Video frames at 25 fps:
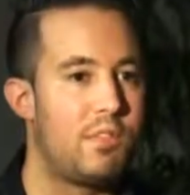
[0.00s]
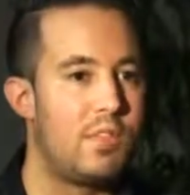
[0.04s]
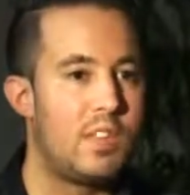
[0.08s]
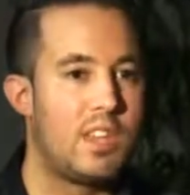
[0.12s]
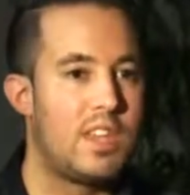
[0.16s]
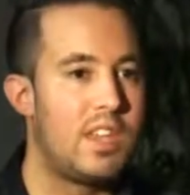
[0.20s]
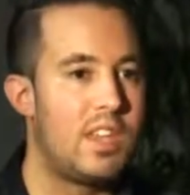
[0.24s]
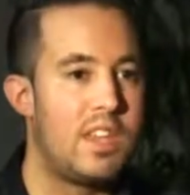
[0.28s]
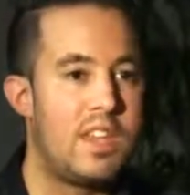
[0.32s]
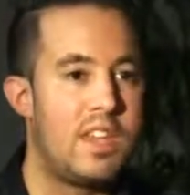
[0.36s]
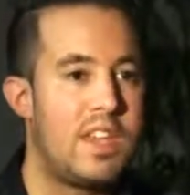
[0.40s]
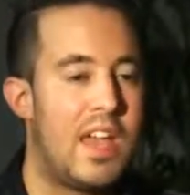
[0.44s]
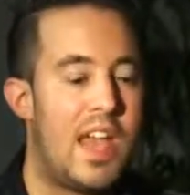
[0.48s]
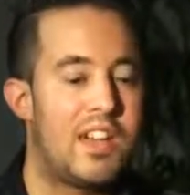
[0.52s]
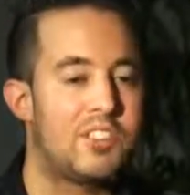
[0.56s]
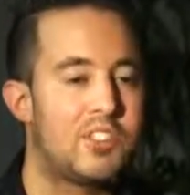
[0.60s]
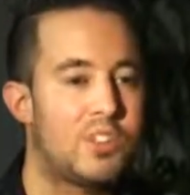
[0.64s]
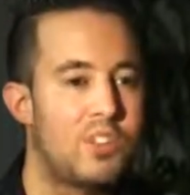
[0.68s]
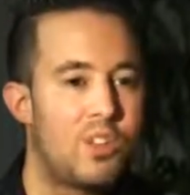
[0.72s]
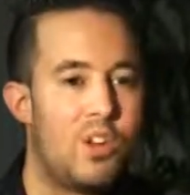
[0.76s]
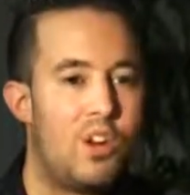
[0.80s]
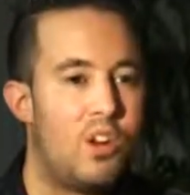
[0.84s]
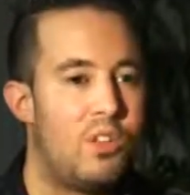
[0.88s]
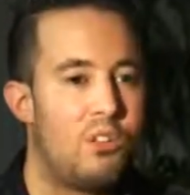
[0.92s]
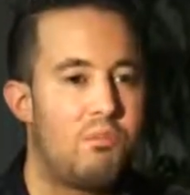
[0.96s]
He
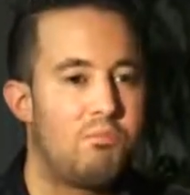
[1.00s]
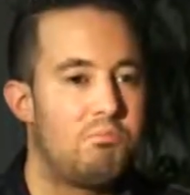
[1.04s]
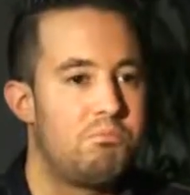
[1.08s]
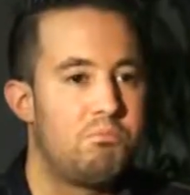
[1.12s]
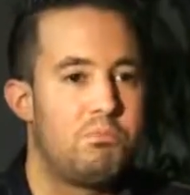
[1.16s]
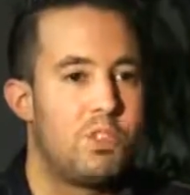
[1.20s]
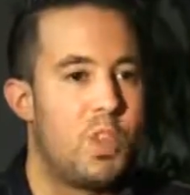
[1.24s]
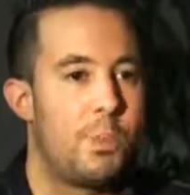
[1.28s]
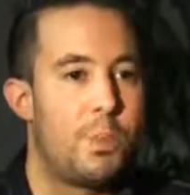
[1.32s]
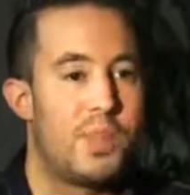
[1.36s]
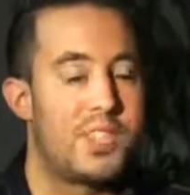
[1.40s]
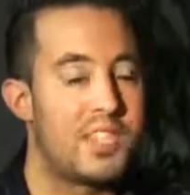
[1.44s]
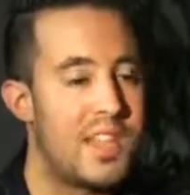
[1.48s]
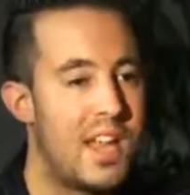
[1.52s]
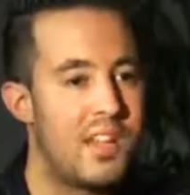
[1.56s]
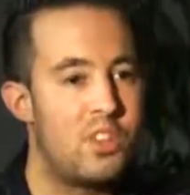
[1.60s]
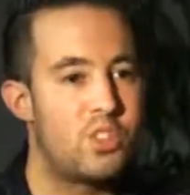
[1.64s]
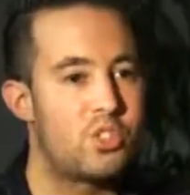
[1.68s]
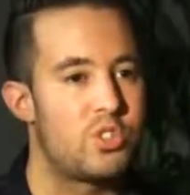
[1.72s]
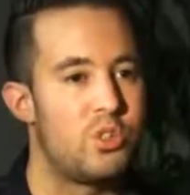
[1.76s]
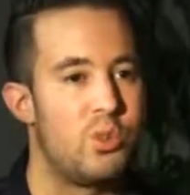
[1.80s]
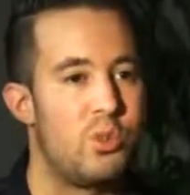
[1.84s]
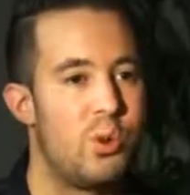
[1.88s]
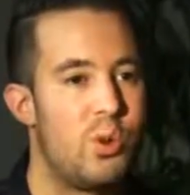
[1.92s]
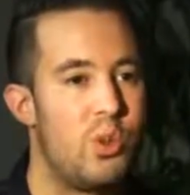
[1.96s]
hasn't got the
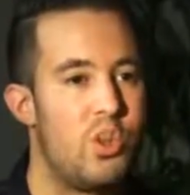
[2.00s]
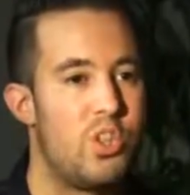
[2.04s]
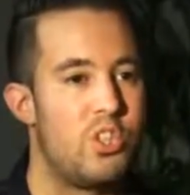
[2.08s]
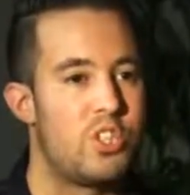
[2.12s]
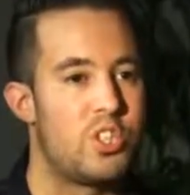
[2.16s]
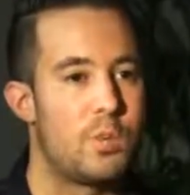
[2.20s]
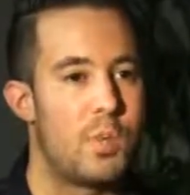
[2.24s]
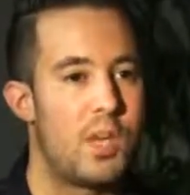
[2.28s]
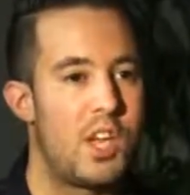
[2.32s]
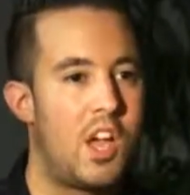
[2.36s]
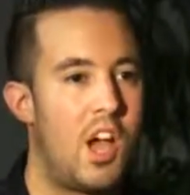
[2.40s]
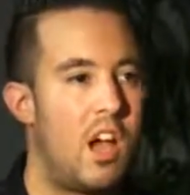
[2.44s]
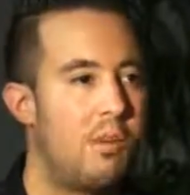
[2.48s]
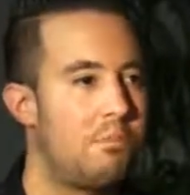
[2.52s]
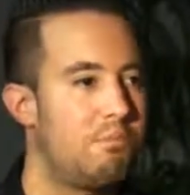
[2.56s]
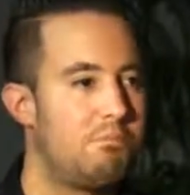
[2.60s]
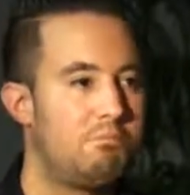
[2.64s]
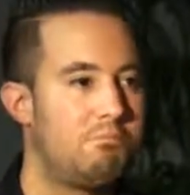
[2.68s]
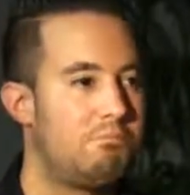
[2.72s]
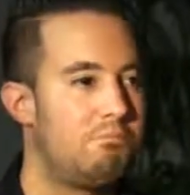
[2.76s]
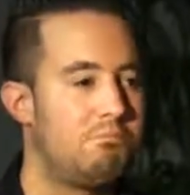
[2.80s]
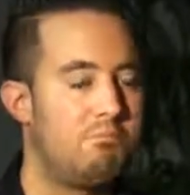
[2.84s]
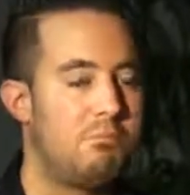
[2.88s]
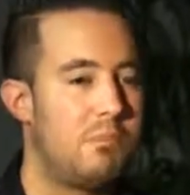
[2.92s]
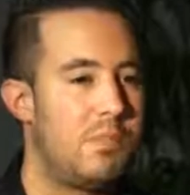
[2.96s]
potential to become
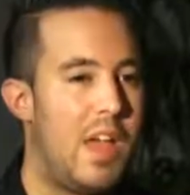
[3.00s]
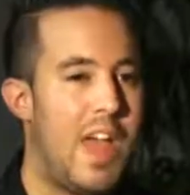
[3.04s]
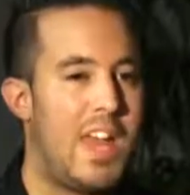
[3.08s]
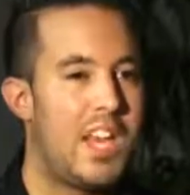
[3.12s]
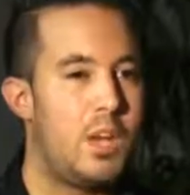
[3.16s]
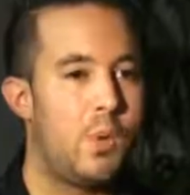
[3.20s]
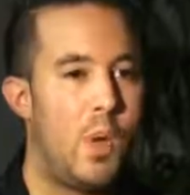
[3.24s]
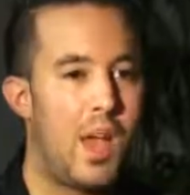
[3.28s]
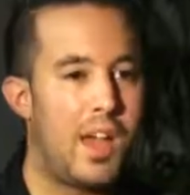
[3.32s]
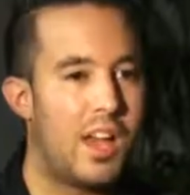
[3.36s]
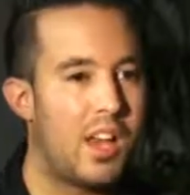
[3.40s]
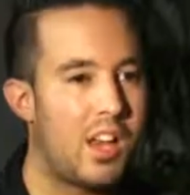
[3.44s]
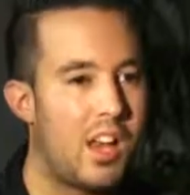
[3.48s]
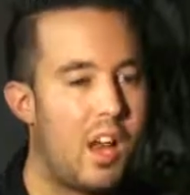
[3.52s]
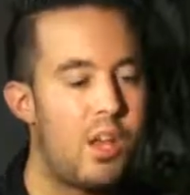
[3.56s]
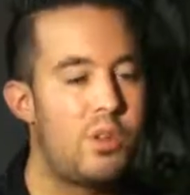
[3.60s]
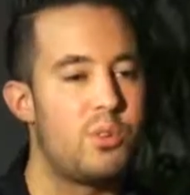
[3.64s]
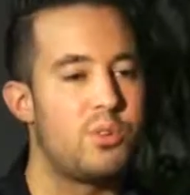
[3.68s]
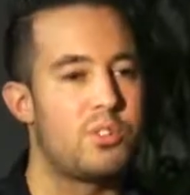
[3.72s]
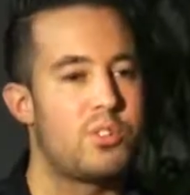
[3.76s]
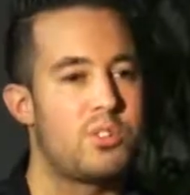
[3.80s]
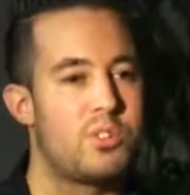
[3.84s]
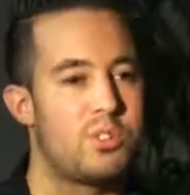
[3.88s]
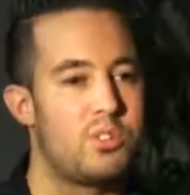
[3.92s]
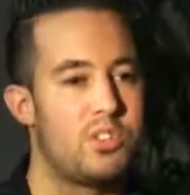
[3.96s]
anywhere
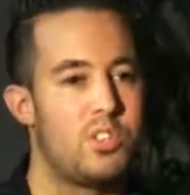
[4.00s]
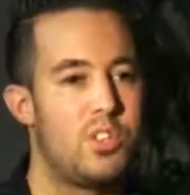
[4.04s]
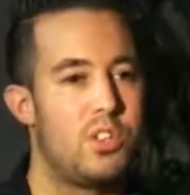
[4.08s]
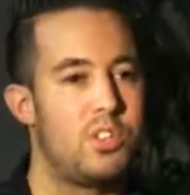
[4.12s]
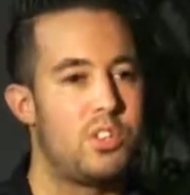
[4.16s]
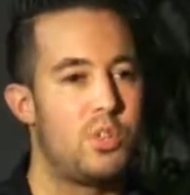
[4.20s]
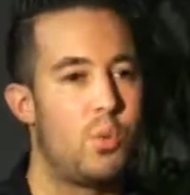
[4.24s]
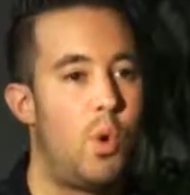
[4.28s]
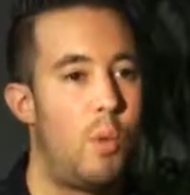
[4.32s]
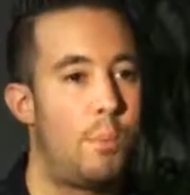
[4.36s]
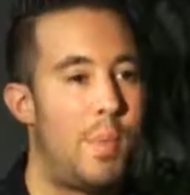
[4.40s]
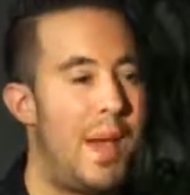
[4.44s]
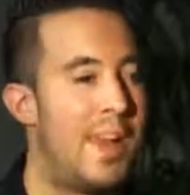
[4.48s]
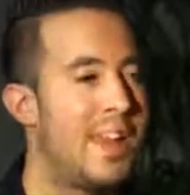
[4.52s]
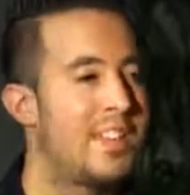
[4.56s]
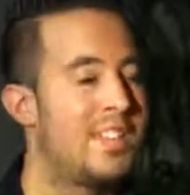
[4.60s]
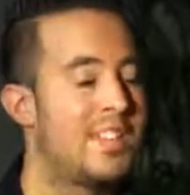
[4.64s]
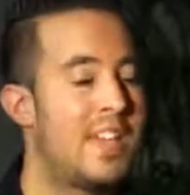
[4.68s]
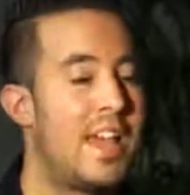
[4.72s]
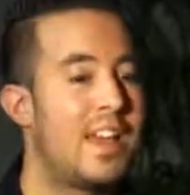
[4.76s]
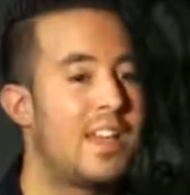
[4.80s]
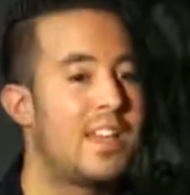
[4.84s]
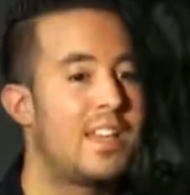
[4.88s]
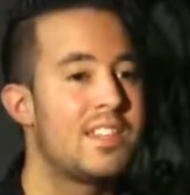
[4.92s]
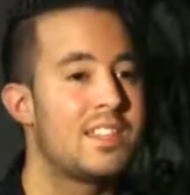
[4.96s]
close to what
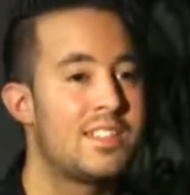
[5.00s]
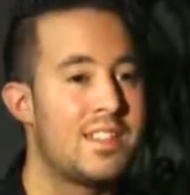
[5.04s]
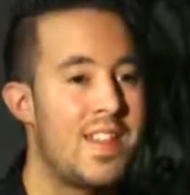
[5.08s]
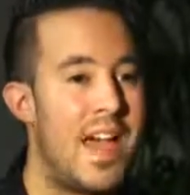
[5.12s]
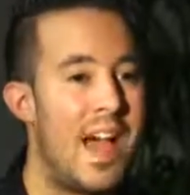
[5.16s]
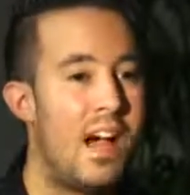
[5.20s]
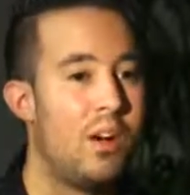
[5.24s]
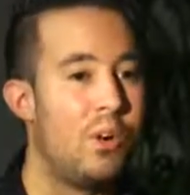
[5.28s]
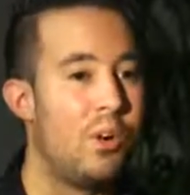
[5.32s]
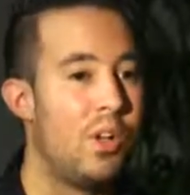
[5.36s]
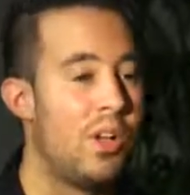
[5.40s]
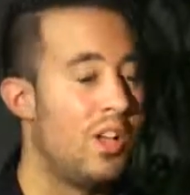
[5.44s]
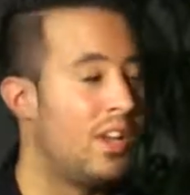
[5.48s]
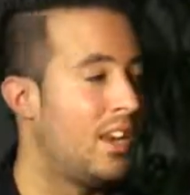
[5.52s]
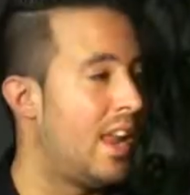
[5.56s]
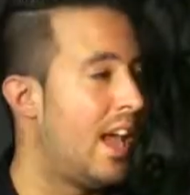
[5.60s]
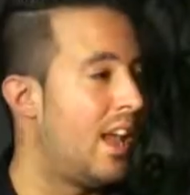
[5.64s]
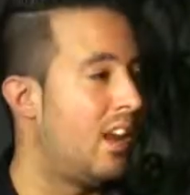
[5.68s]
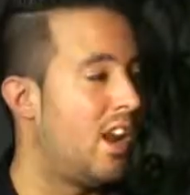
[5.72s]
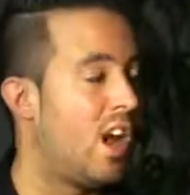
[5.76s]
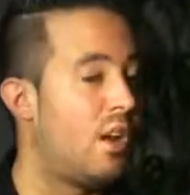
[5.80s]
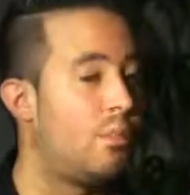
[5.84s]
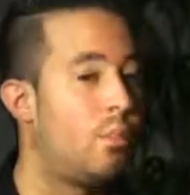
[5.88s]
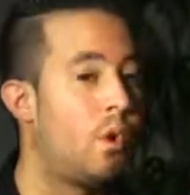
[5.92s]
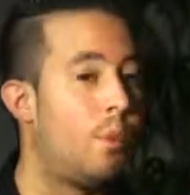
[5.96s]
Balotelli is now, let
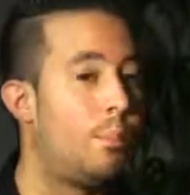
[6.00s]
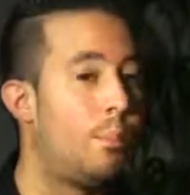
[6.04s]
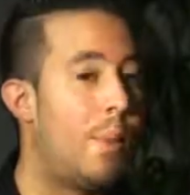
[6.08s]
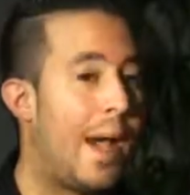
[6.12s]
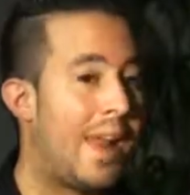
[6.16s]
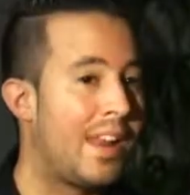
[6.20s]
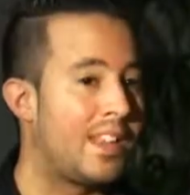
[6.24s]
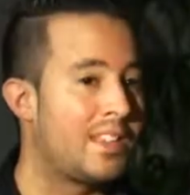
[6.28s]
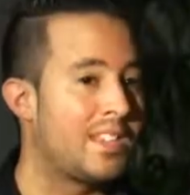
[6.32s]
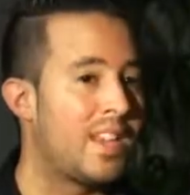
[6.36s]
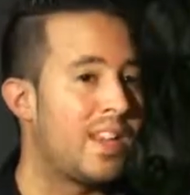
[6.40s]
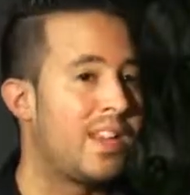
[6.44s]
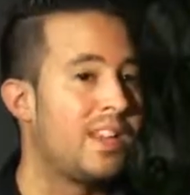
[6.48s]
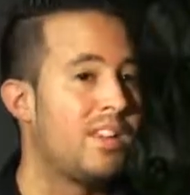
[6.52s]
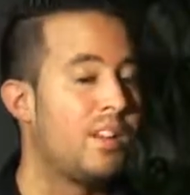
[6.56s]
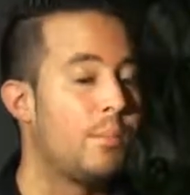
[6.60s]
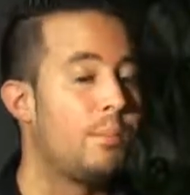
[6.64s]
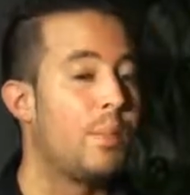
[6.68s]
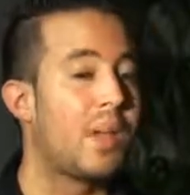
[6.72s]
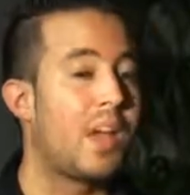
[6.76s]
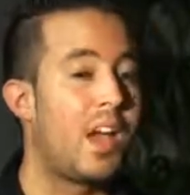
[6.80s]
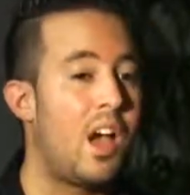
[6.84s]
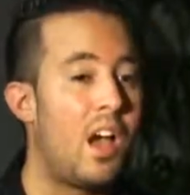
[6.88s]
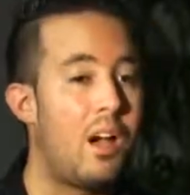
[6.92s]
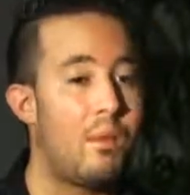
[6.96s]
alone what Balotelli can
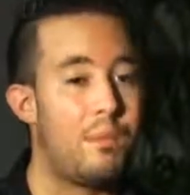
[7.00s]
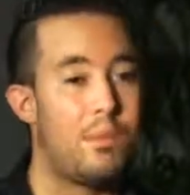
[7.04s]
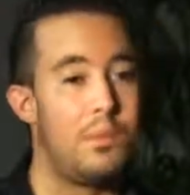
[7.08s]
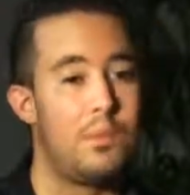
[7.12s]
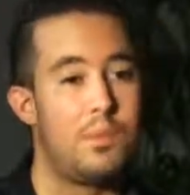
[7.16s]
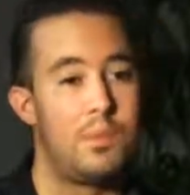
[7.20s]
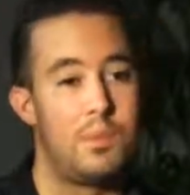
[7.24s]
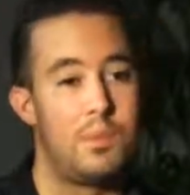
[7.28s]
become.